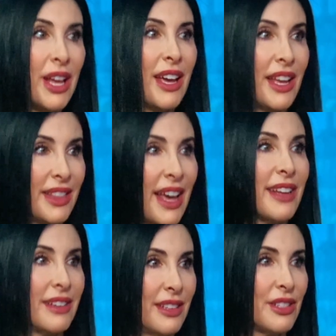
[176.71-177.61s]
and that
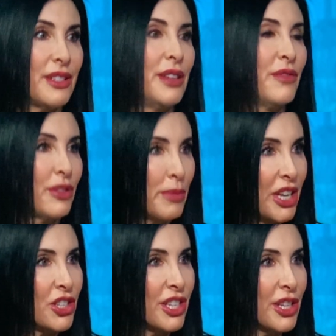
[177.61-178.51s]
is
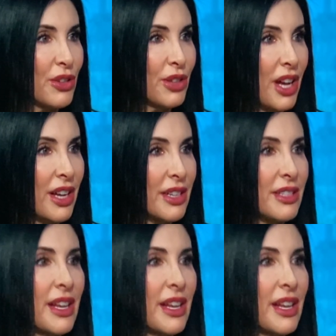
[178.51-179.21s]
inflammation in your lungs,